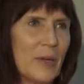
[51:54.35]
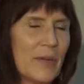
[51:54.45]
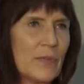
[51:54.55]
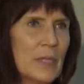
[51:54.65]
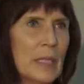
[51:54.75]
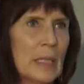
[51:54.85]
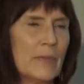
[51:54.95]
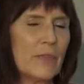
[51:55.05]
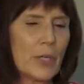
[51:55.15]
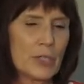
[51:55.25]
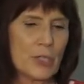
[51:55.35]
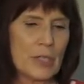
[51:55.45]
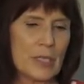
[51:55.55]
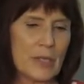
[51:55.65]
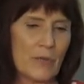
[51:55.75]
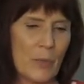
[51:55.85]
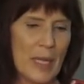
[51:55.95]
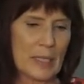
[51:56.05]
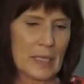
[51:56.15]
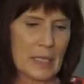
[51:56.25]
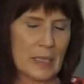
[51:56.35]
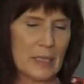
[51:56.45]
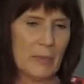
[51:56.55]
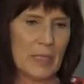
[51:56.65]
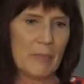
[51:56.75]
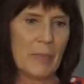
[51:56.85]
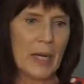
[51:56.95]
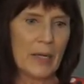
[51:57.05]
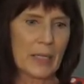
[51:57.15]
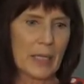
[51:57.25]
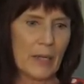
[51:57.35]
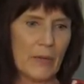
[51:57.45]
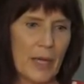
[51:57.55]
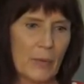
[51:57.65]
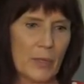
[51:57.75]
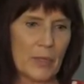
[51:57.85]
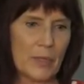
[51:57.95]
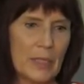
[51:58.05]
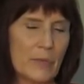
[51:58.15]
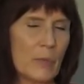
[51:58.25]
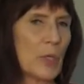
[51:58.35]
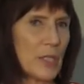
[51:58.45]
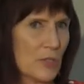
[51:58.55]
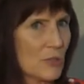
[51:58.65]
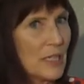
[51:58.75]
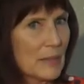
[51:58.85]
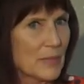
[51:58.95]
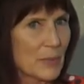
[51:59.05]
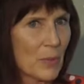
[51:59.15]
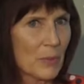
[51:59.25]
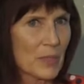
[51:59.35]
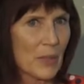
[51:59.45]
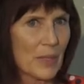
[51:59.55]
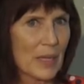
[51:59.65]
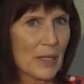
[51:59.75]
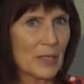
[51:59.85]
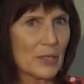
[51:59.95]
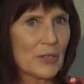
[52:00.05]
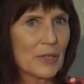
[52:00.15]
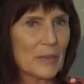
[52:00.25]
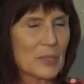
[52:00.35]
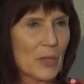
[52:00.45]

You have versions of Romanticism in America that were even more extreme than what were going on in Europe.